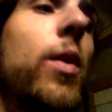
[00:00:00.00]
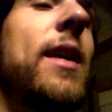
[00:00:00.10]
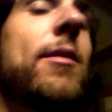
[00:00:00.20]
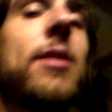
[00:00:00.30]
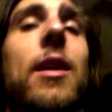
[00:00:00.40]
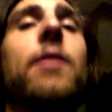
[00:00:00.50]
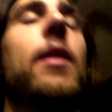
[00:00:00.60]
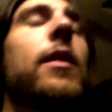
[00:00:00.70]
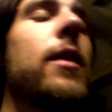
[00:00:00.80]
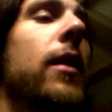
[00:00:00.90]
the week he was
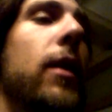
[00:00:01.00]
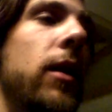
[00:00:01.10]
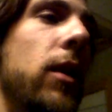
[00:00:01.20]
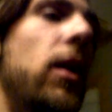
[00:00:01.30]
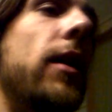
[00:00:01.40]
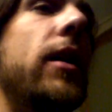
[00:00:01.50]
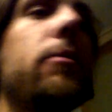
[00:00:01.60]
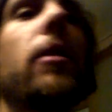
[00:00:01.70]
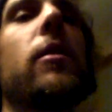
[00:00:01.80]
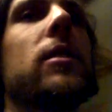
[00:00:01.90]
leaving
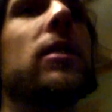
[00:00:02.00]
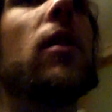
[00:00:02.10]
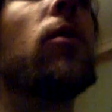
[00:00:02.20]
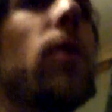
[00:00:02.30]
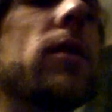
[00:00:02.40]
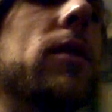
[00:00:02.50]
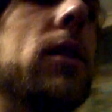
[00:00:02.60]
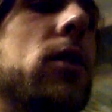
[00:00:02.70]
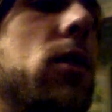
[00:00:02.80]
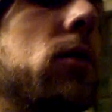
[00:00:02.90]
Lockheed Martin Skunk Works, and he